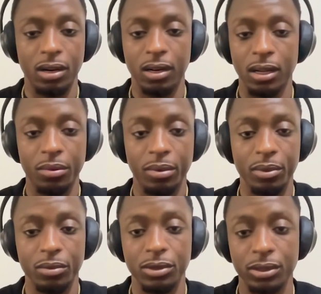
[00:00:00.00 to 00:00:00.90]
and all I remember
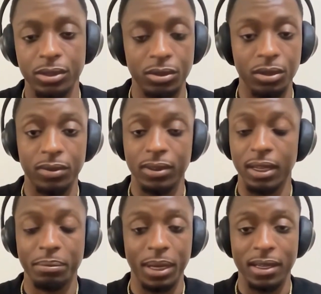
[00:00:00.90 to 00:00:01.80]
we just drove, and I
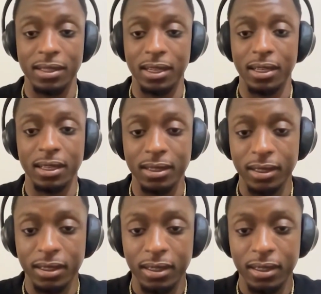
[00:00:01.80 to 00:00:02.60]
passed out again.